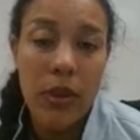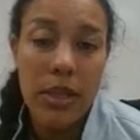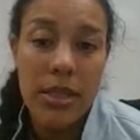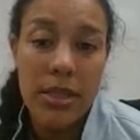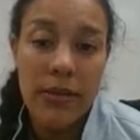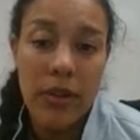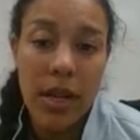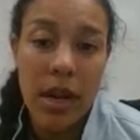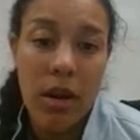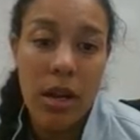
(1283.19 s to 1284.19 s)
into
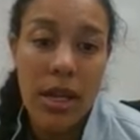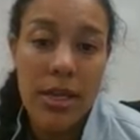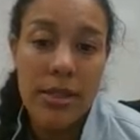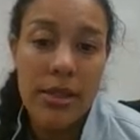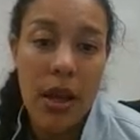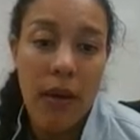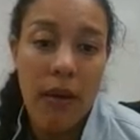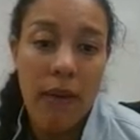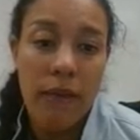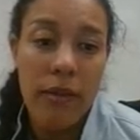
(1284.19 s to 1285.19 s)
different areas
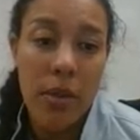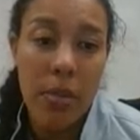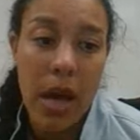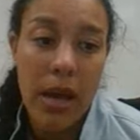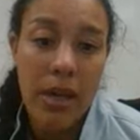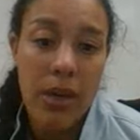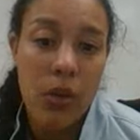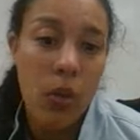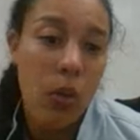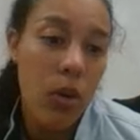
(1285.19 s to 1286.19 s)
of the body
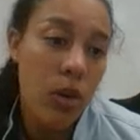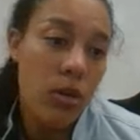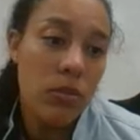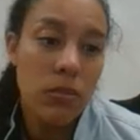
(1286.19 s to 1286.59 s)
or,